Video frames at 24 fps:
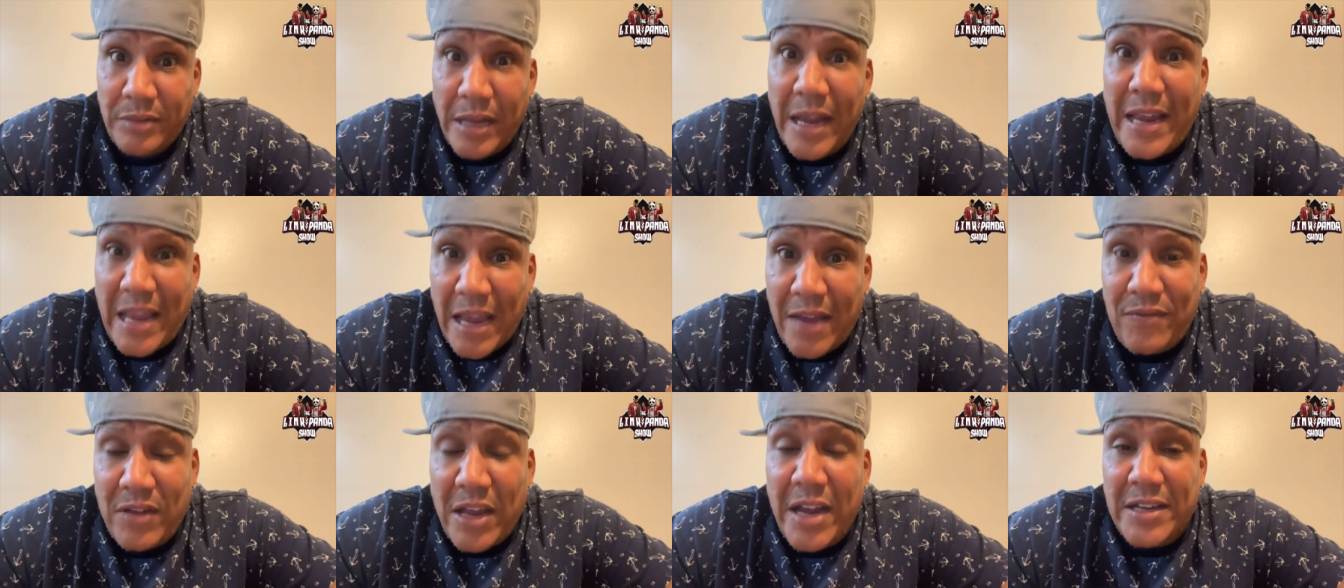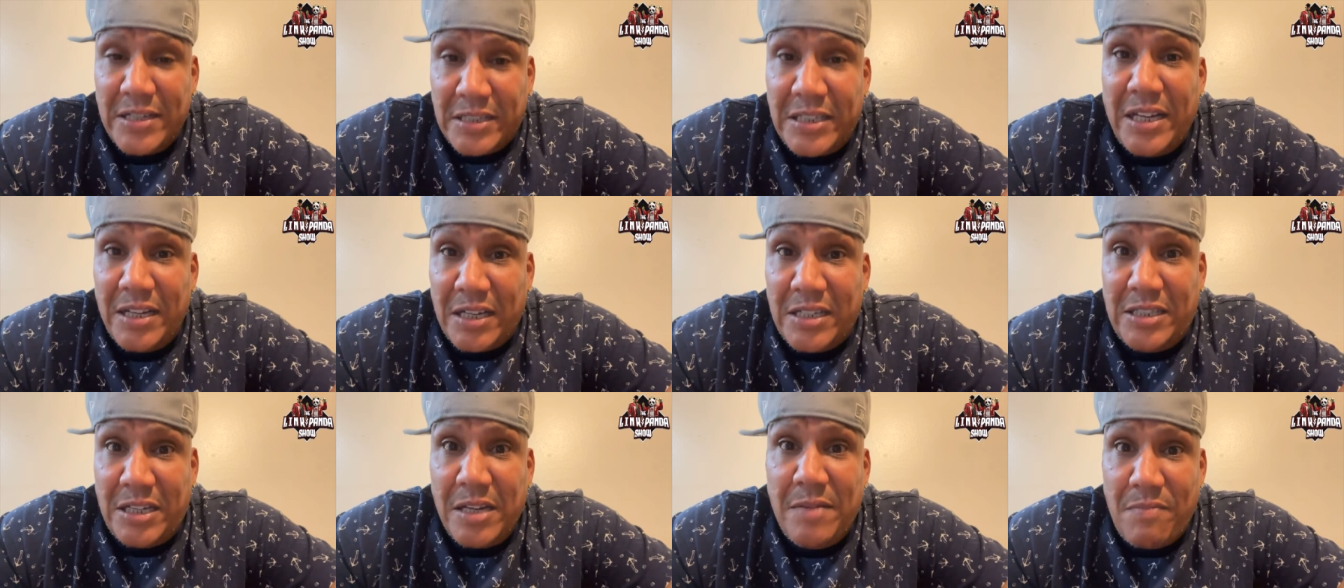They gave niggas
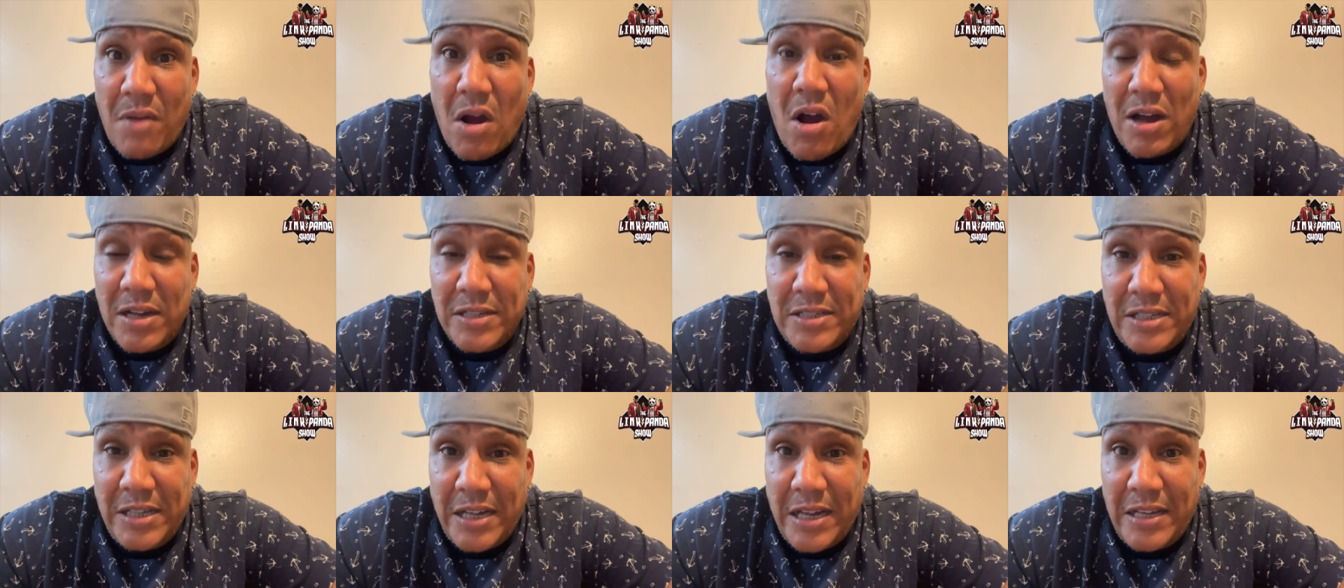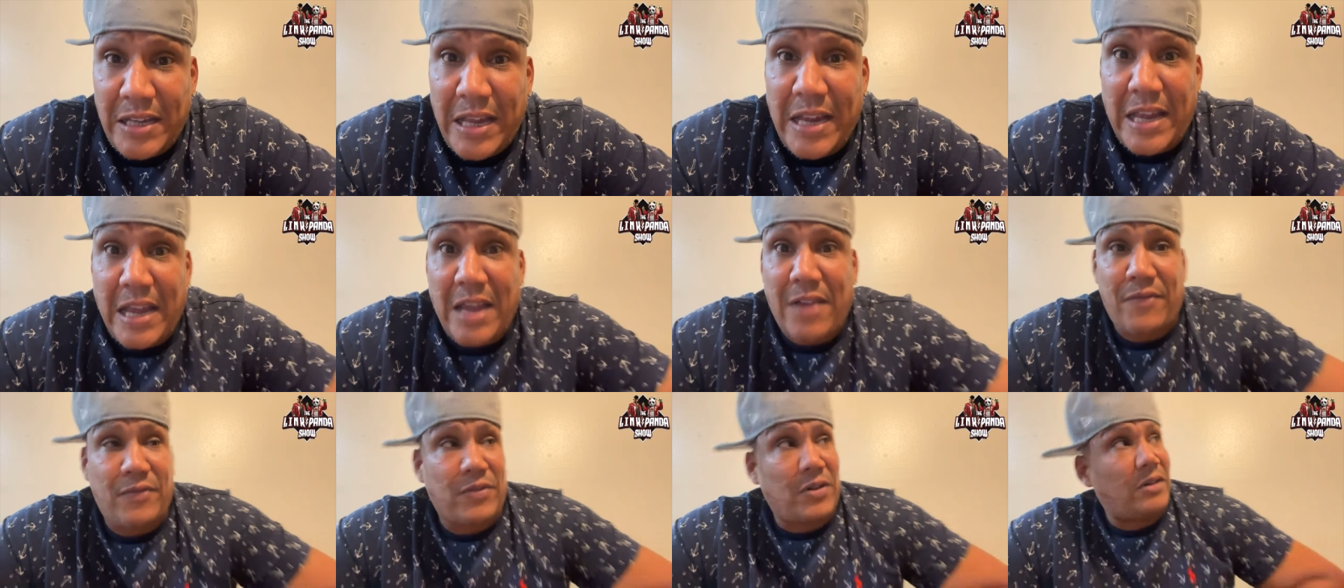sixteen bars there. They
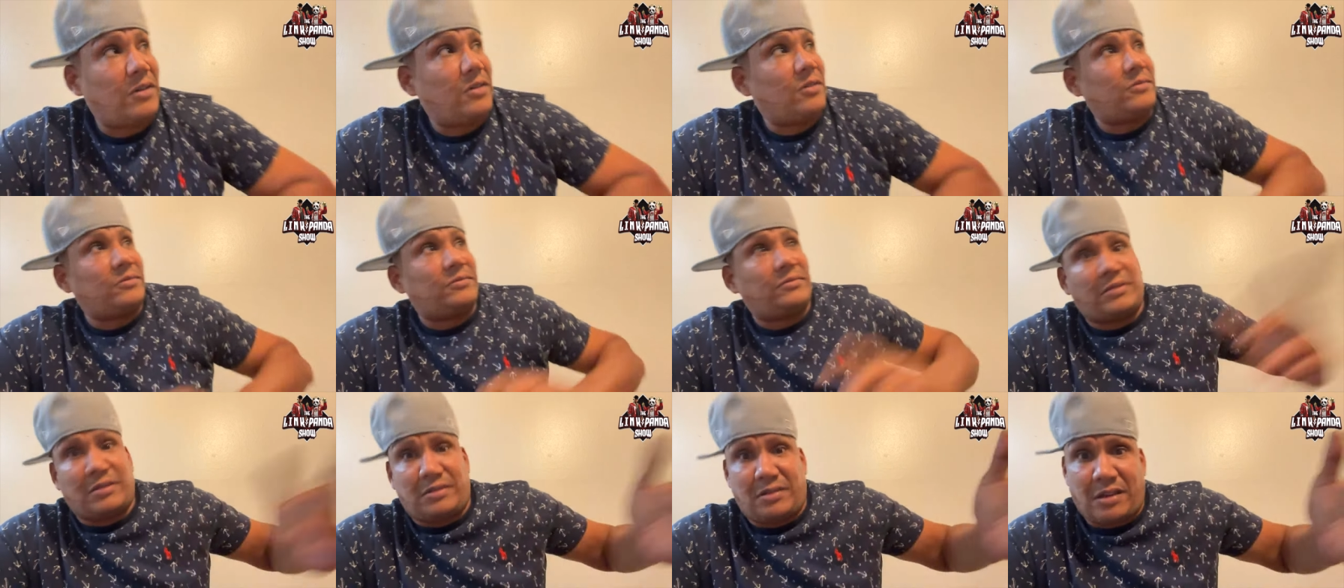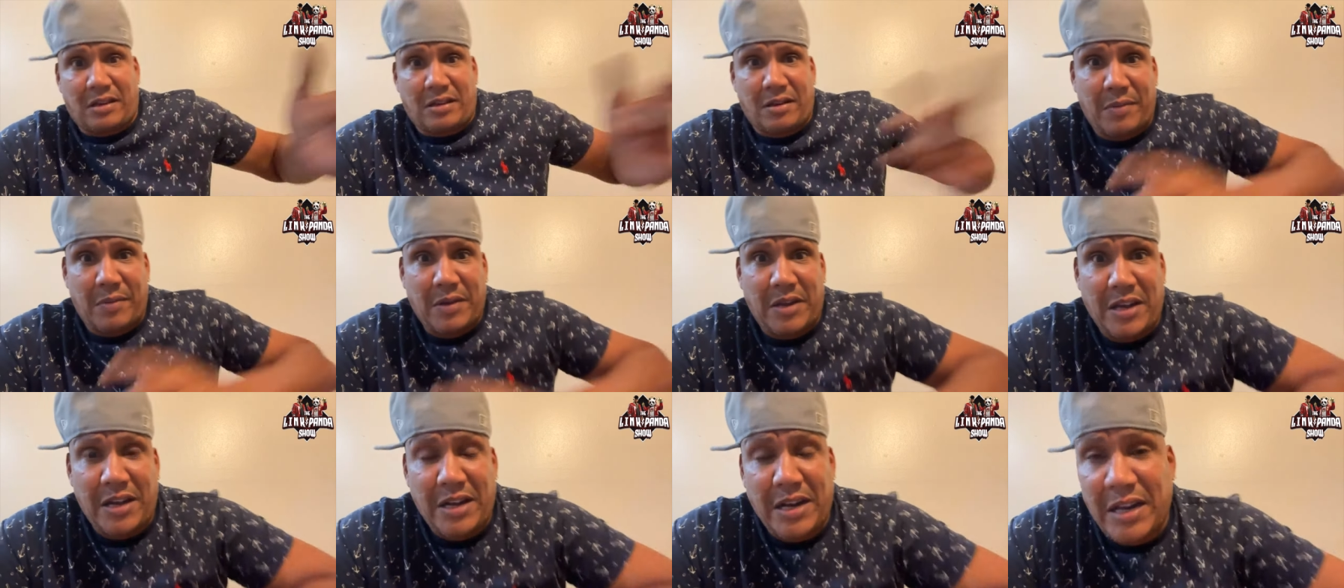gave, uh, in
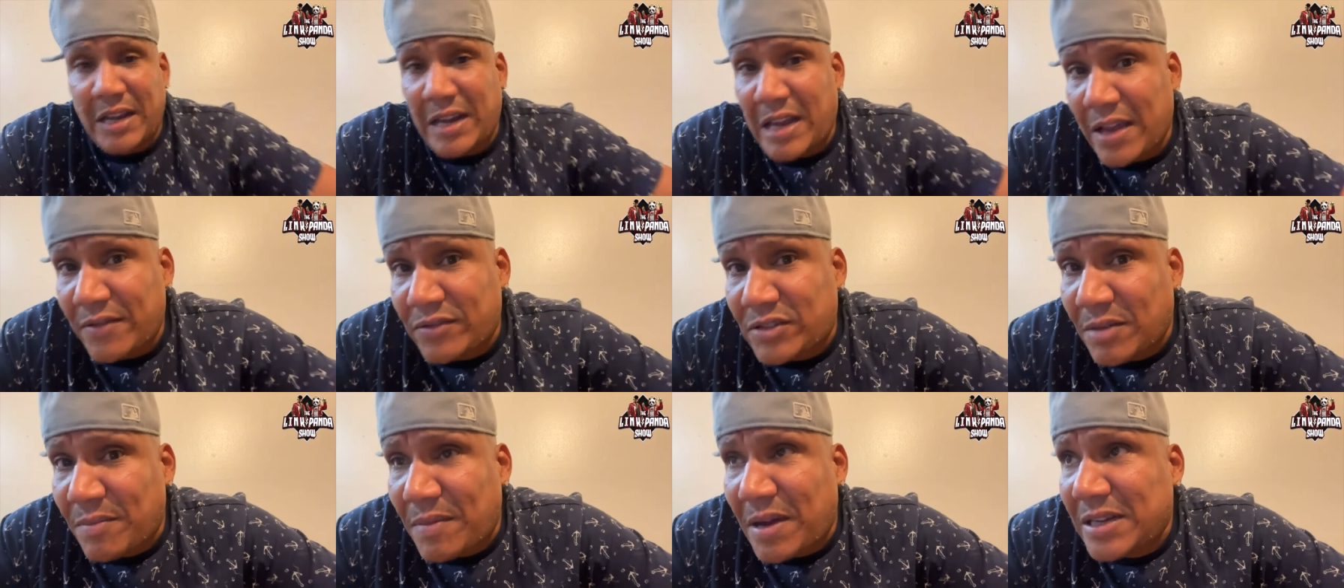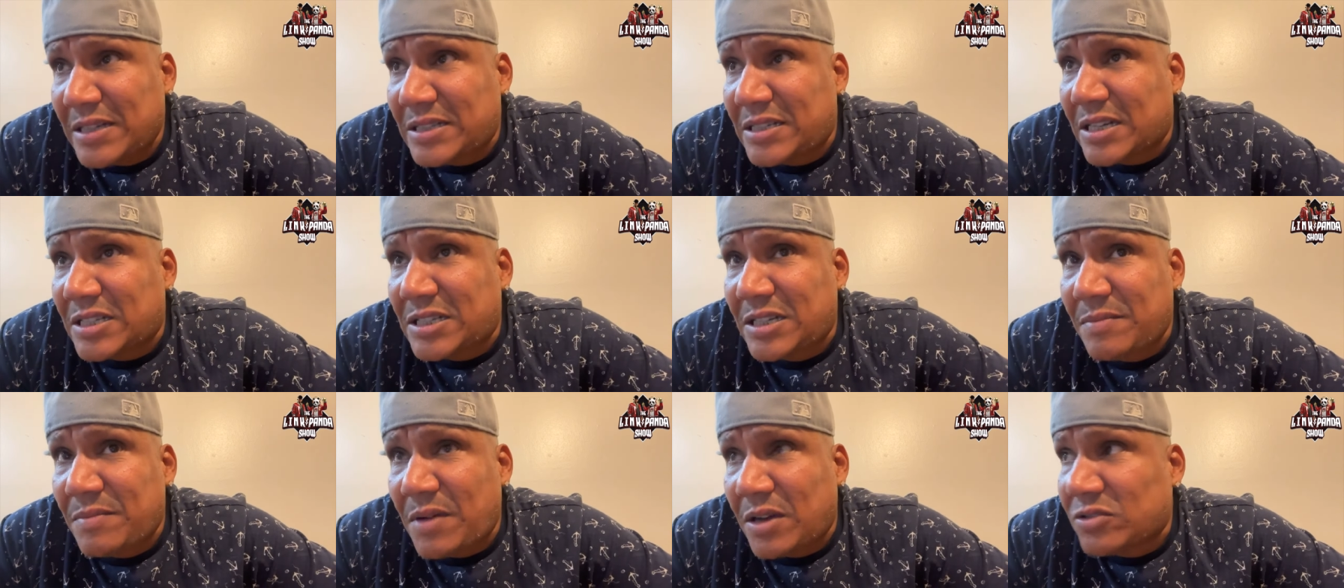the beginning, they gave somebody
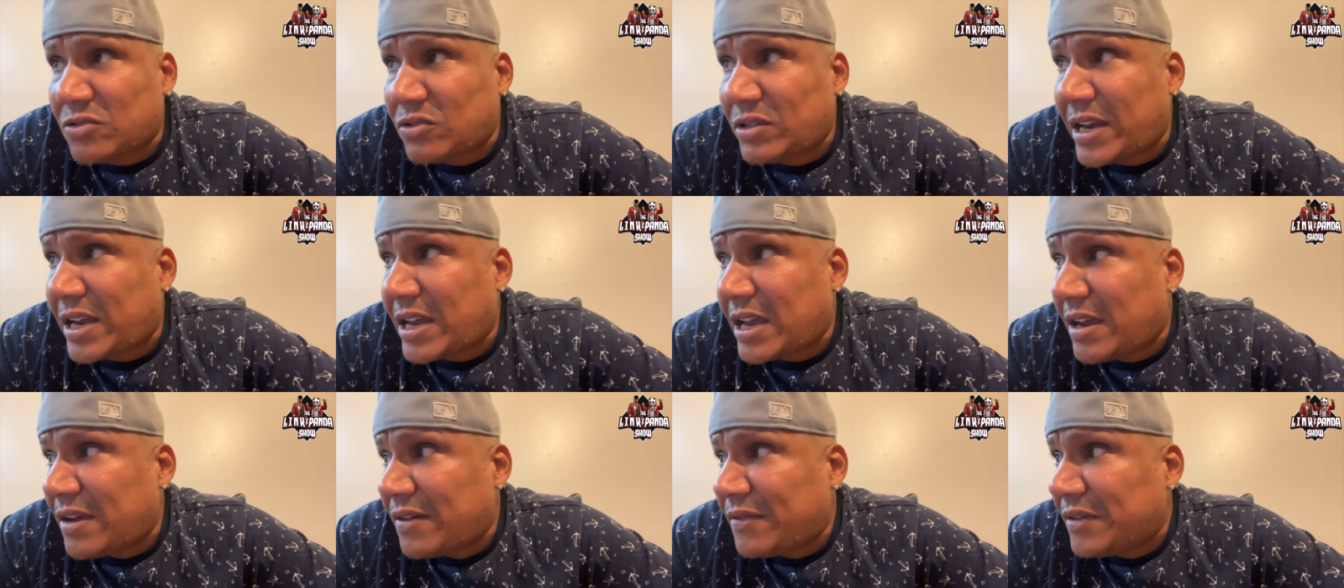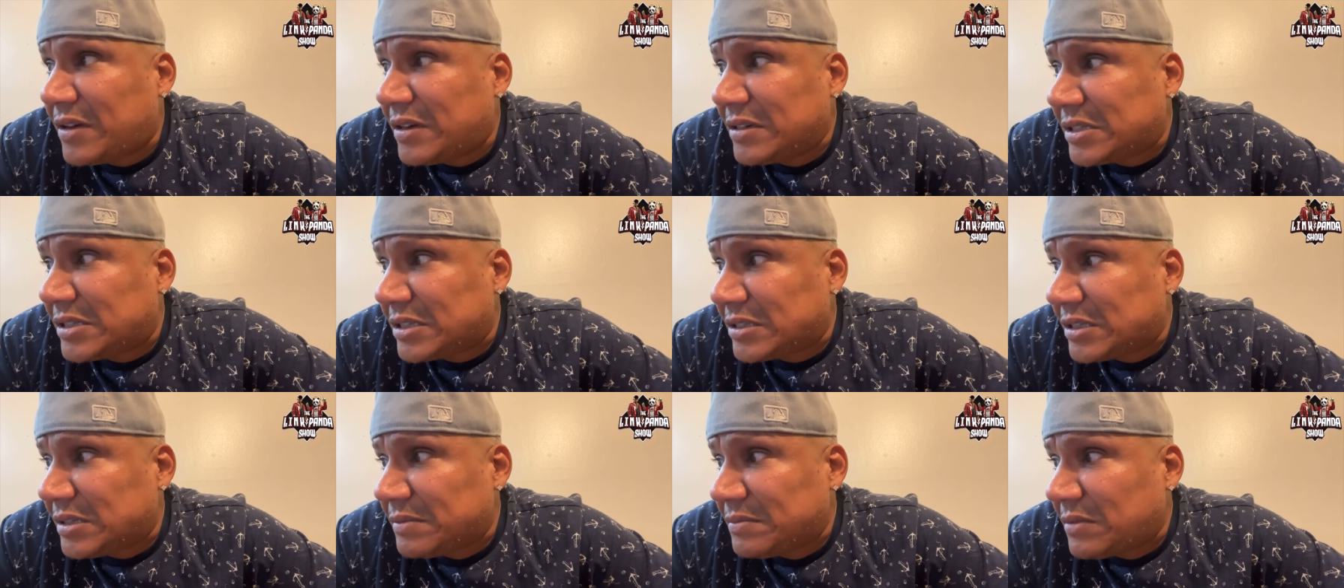sixteen bars. Who they gave uh,
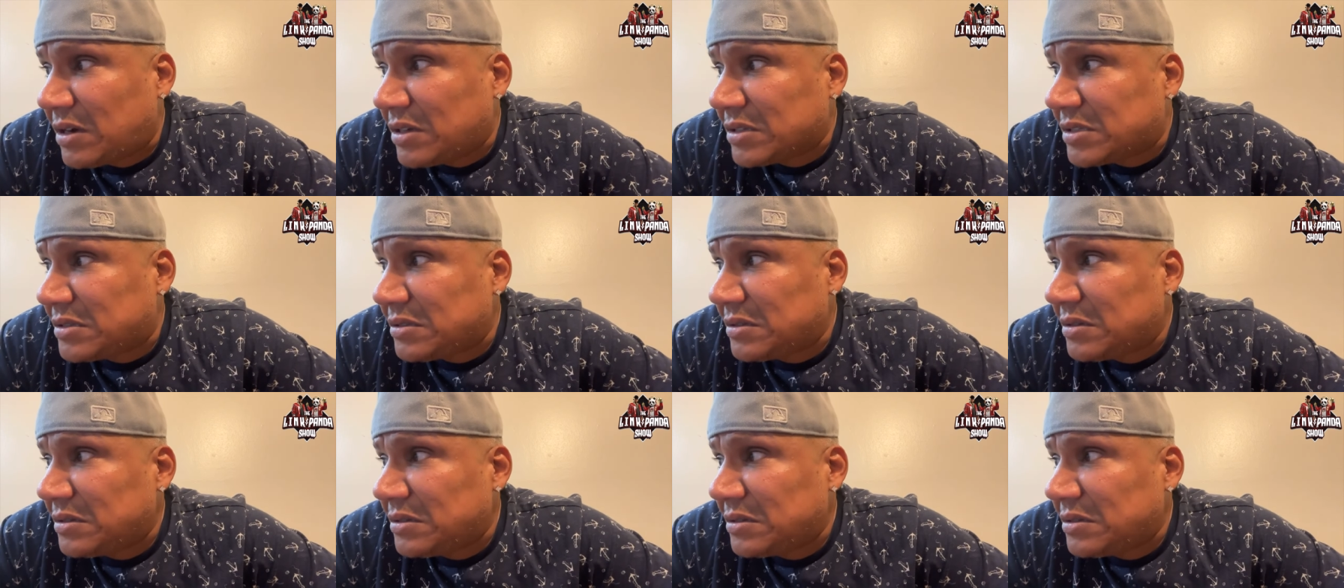sixteen bars?